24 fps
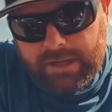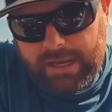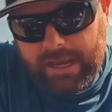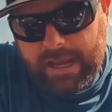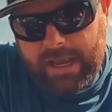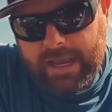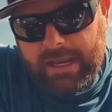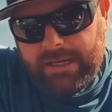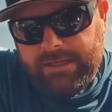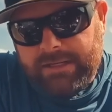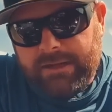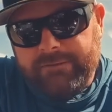
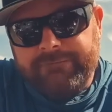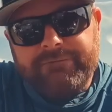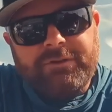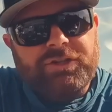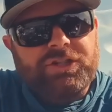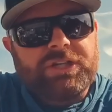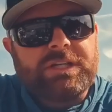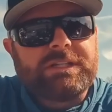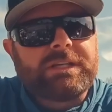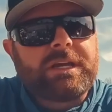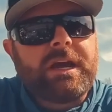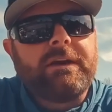and uh,
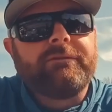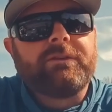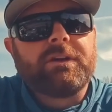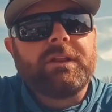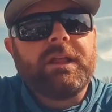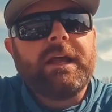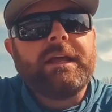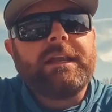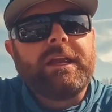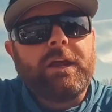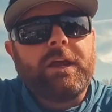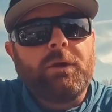fish as a cover
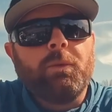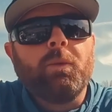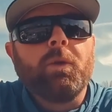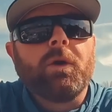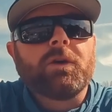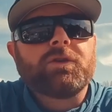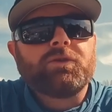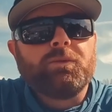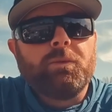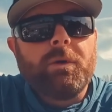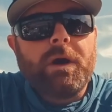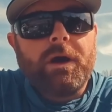glide, it
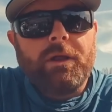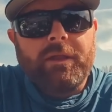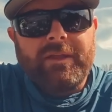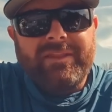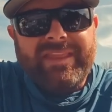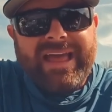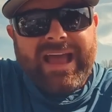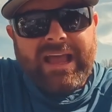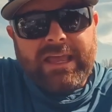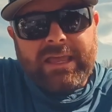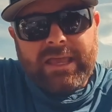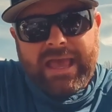works well in
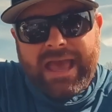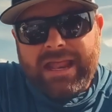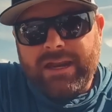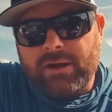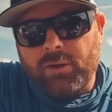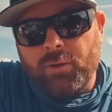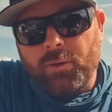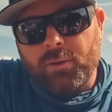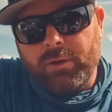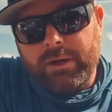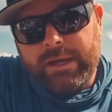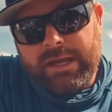that
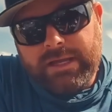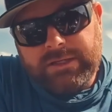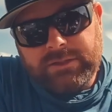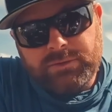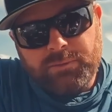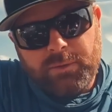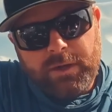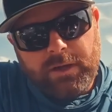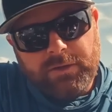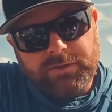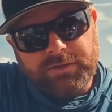category as well.